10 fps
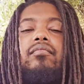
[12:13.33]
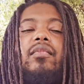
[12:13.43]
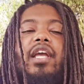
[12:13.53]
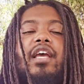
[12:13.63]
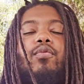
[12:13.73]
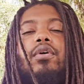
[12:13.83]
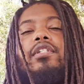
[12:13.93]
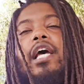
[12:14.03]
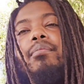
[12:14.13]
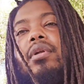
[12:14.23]
And once
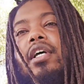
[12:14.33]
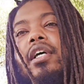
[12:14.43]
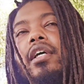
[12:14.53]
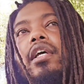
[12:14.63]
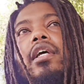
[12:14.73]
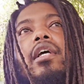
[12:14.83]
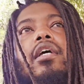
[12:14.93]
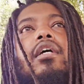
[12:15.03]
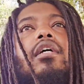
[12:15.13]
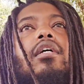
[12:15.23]
that blood
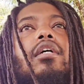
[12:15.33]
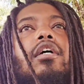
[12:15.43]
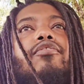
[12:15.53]
of